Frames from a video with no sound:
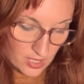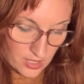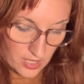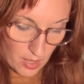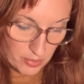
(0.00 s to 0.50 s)

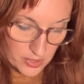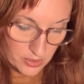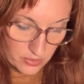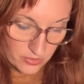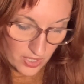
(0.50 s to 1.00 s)

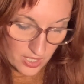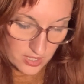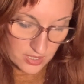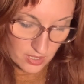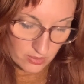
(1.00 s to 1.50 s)
capital
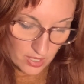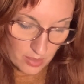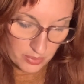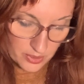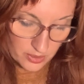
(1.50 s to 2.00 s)
face, a
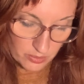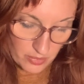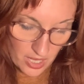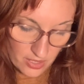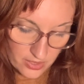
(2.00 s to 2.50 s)
ripe little mouth